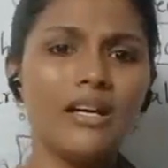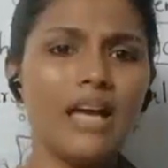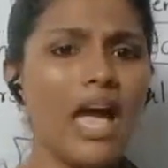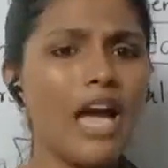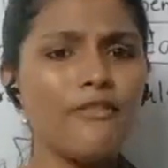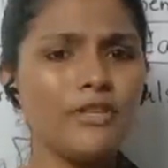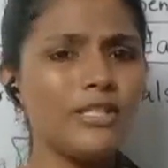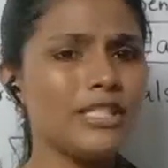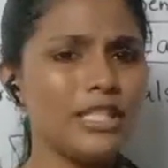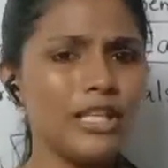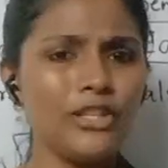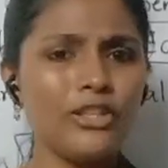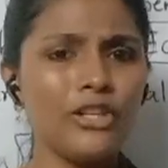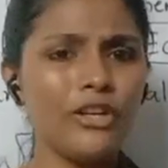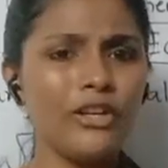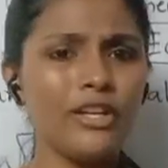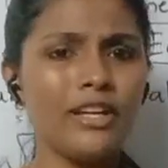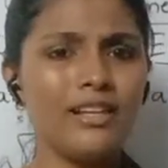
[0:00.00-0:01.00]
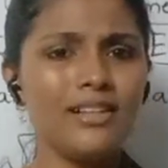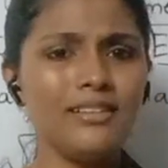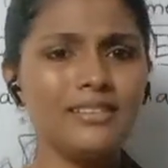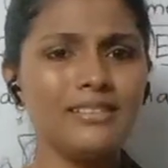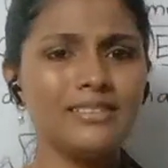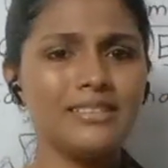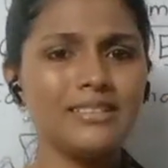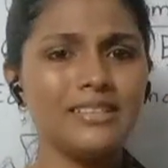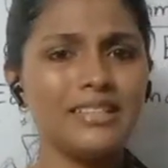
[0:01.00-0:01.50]
Have you seen your ear?
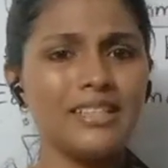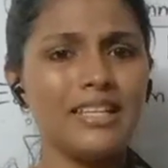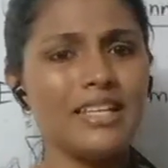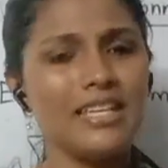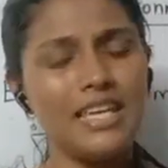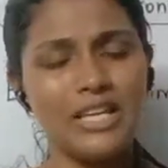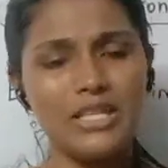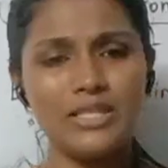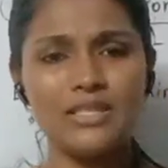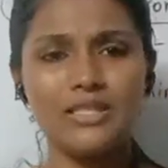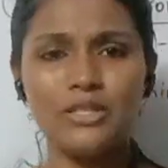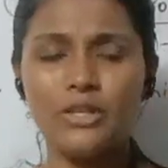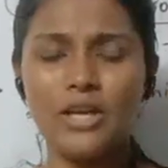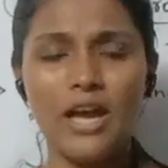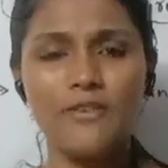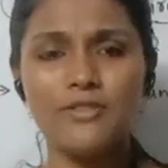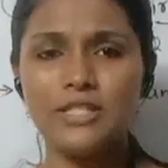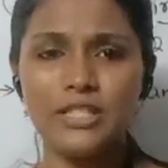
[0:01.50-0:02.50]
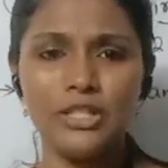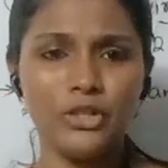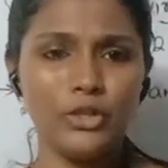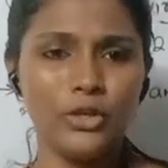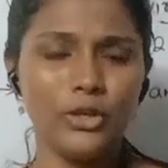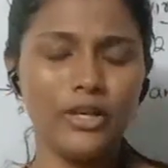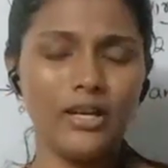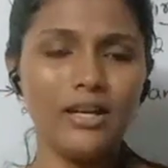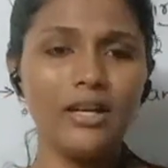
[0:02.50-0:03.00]
Yes, you have seen
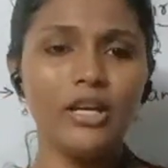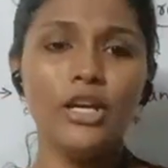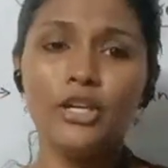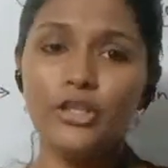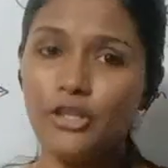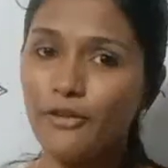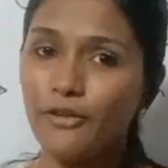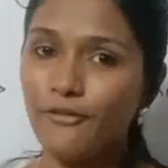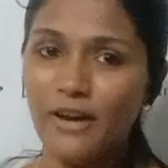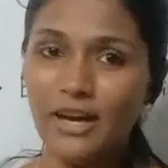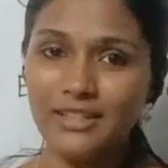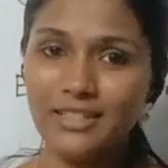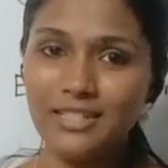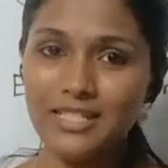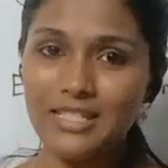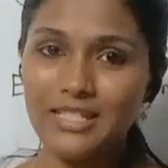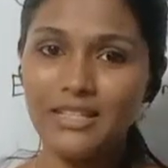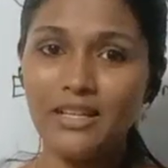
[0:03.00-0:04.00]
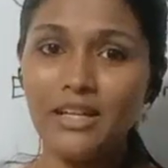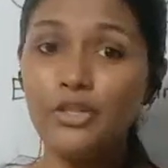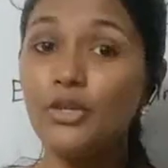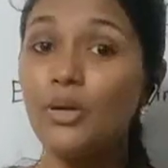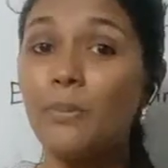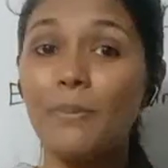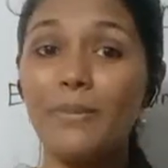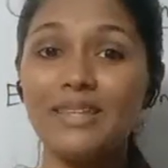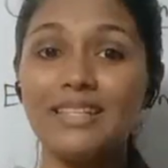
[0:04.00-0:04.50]
your ear. Your father's ear,
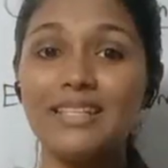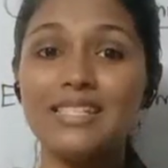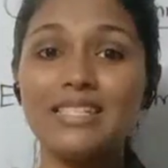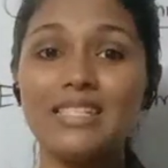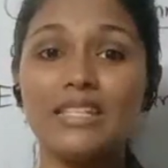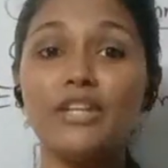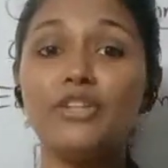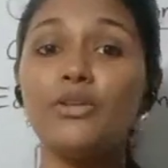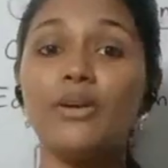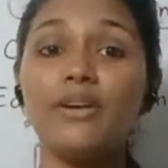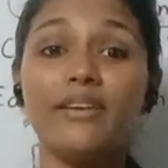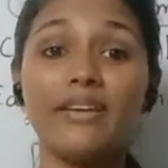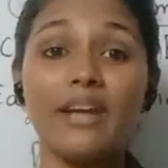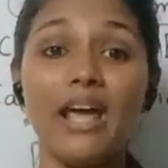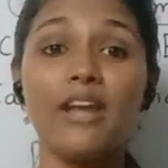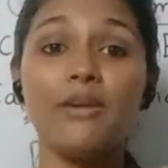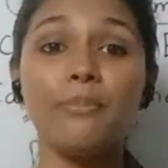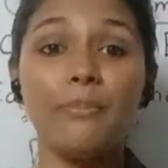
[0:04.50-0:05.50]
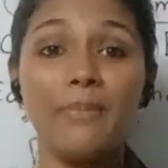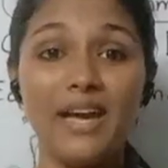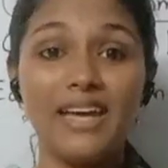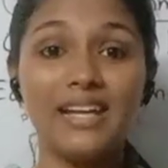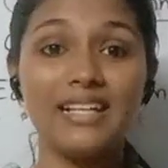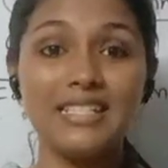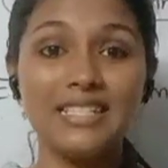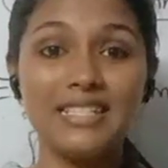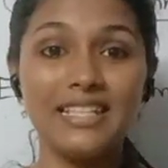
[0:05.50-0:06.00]
your mother's ear, your
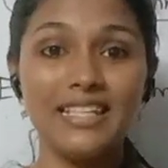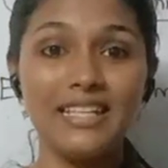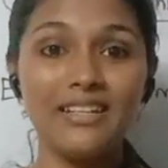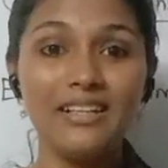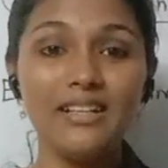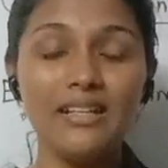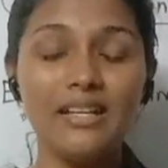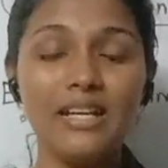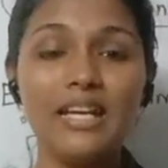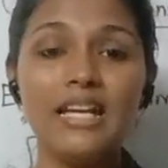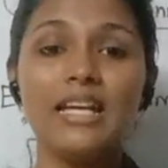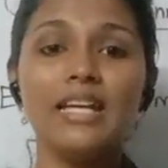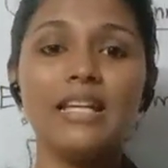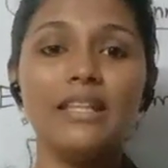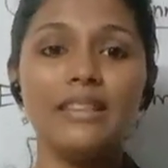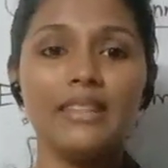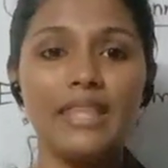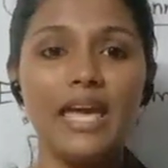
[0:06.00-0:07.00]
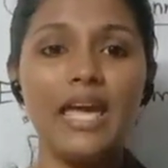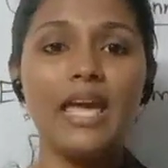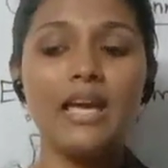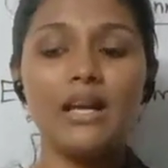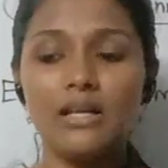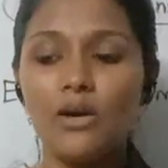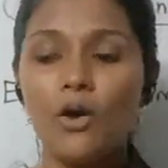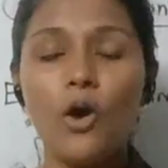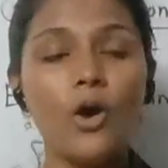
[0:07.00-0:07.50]
grandparents' ear. They
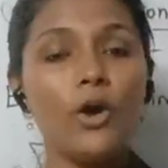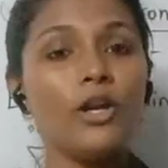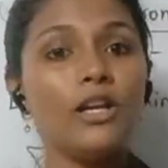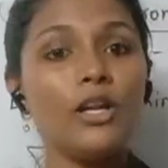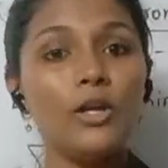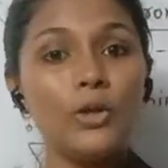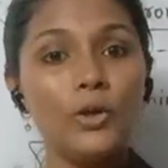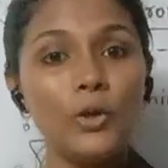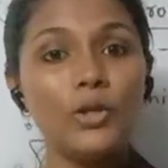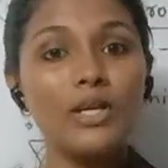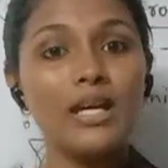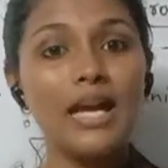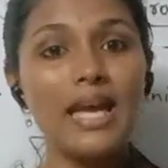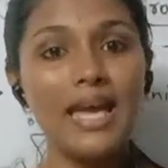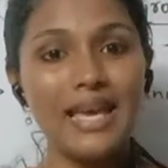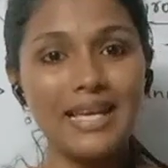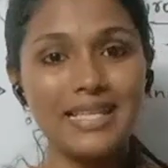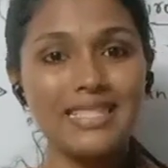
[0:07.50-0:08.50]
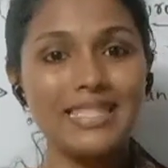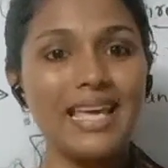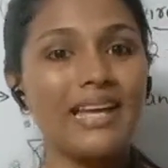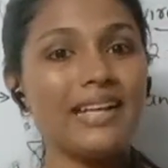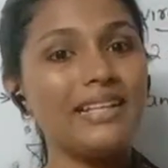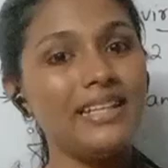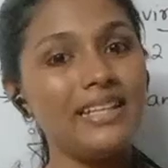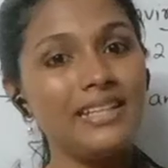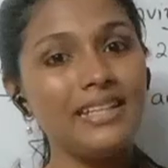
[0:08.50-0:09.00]
all look
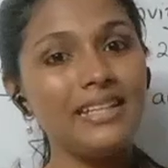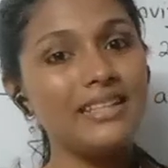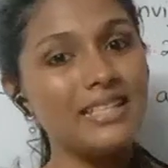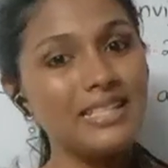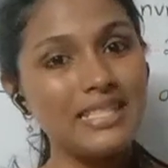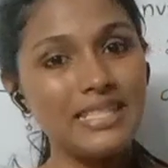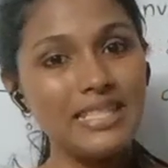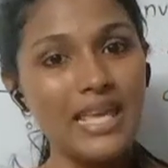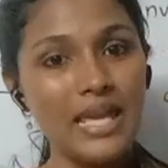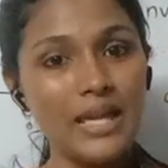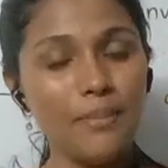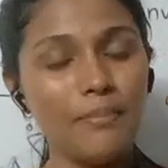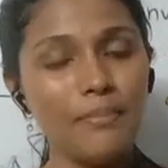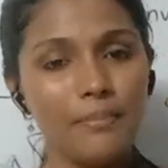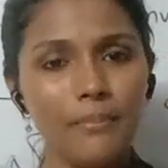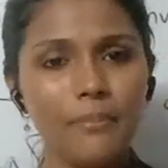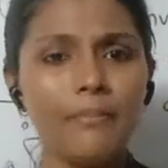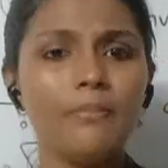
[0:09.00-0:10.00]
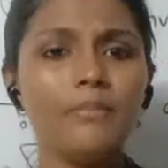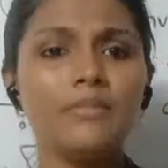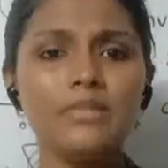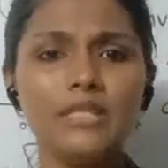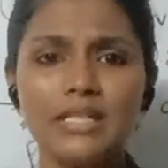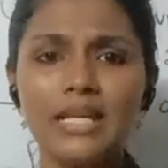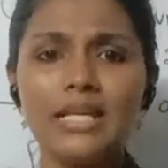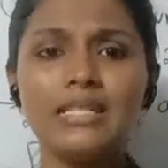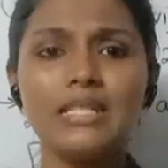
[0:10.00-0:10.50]
exactly the same,
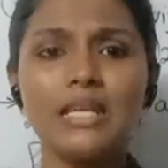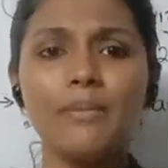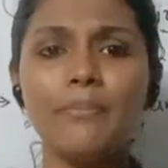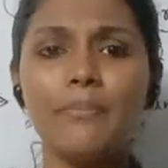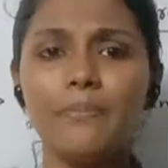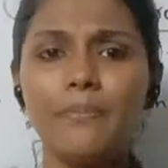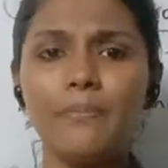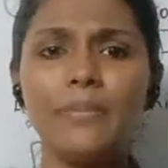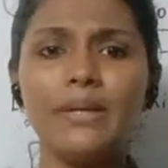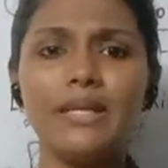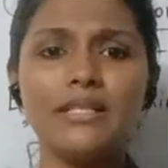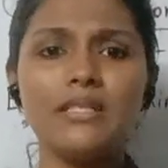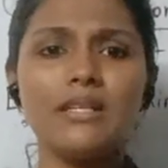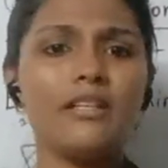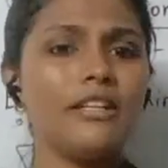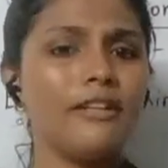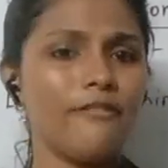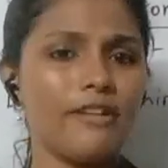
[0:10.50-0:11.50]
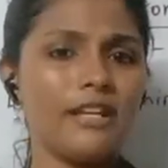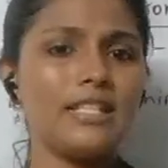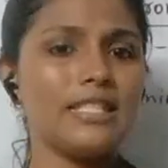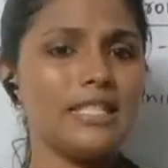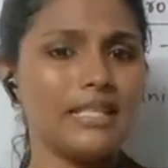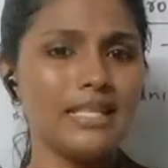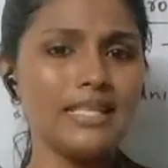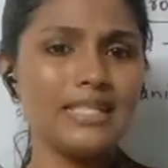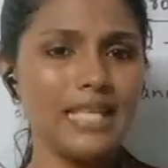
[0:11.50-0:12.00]
just a bit difference
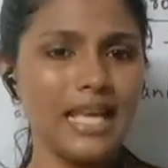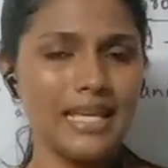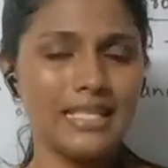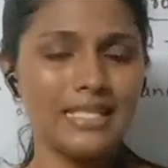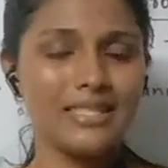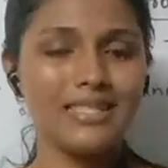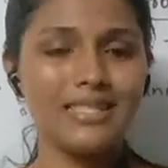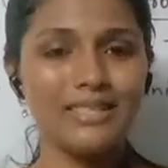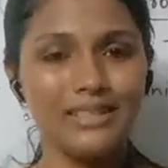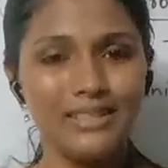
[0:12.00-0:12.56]
in the size.